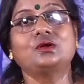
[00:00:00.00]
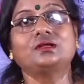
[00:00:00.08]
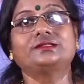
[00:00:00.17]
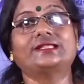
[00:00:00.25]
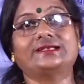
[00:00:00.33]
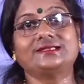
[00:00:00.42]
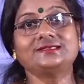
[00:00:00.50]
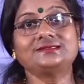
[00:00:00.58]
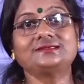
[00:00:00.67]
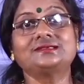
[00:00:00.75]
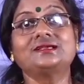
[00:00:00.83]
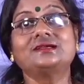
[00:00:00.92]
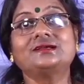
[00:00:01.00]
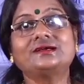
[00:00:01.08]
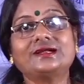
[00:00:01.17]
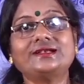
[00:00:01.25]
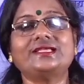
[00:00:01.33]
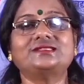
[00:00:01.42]
that is
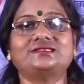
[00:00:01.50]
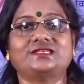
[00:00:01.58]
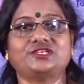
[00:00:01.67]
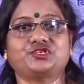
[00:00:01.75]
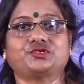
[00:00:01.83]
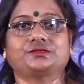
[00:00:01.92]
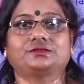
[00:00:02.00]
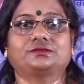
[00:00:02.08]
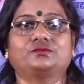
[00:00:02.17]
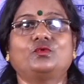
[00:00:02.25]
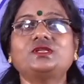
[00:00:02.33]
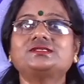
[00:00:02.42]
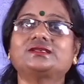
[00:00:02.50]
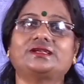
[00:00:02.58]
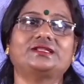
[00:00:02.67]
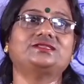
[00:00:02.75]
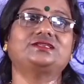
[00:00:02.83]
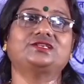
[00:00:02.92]
condensation. What is
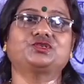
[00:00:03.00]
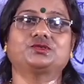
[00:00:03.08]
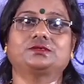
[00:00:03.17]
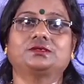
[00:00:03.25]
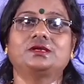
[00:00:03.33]
condensation?